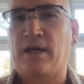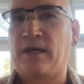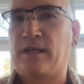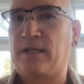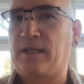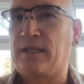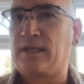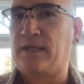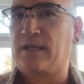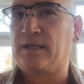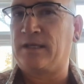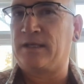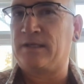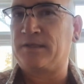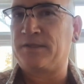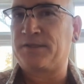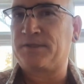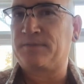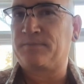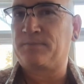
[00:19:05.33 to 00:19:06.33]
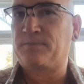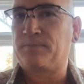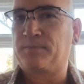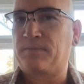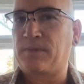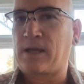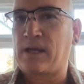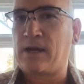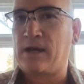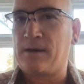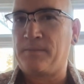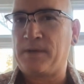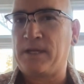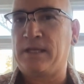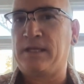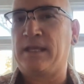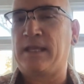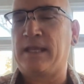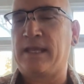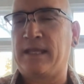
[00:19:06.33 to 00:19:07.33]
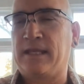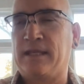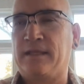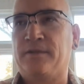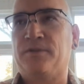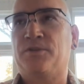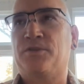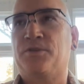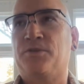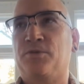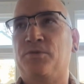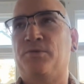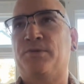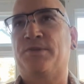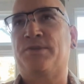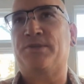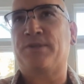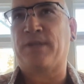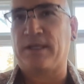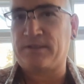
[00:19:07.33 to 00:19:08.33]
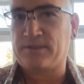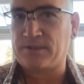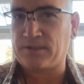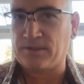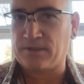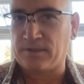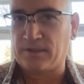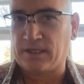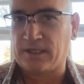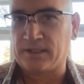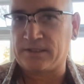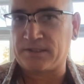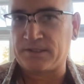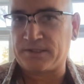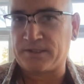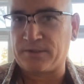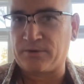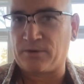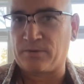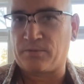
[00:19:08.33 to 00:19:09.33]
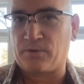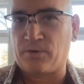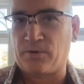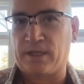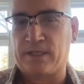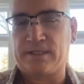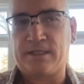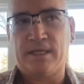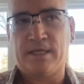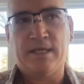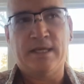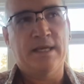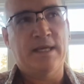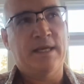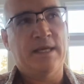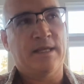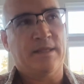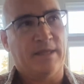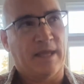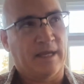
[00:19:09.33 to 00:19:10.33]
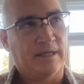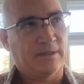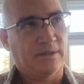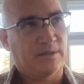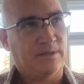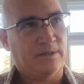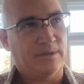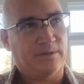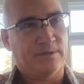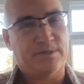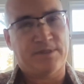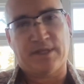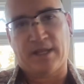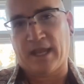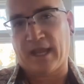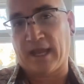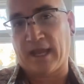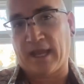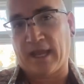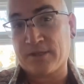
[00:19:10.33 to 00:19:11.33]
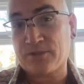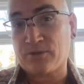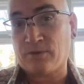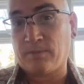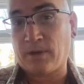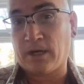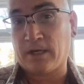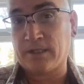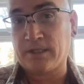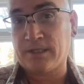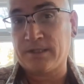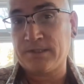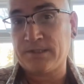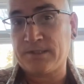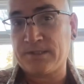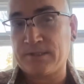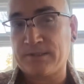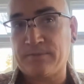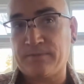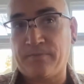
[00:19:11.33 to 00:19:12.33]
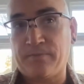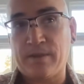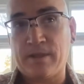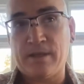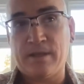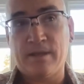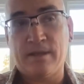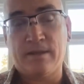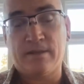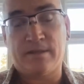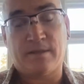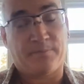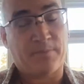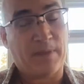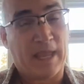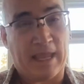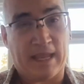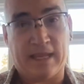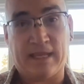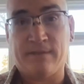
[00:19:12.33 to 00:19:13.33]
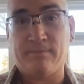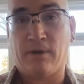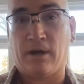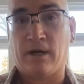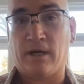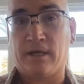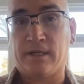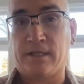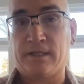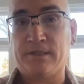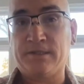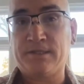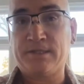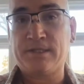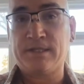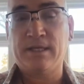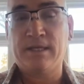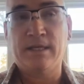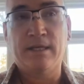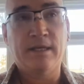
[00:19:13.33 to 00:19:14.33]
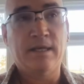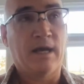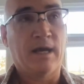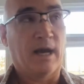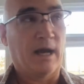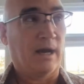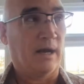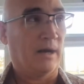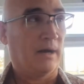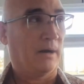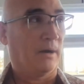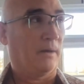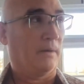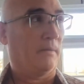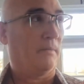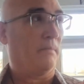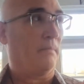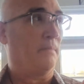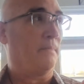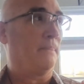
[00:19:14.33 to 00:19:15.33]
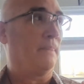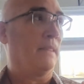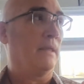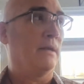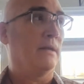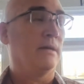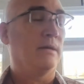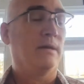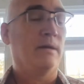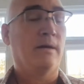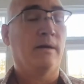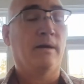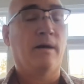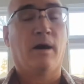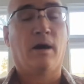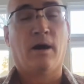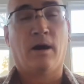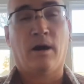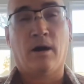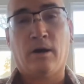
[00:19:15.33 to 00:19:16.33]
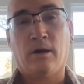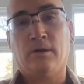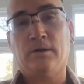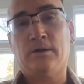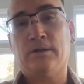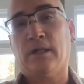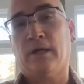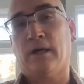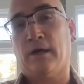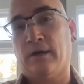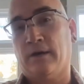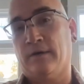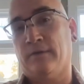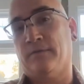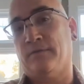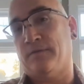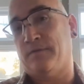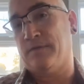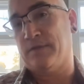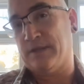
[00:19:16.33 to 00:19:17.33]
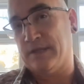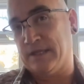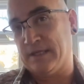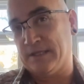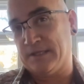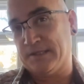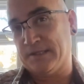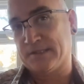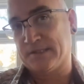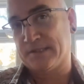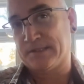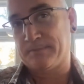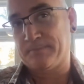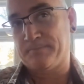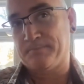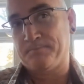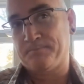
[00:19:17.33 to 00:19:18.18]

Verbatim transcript: that is coming into center, into zero point. That includes the astral bodies the pain bodies, um, all of these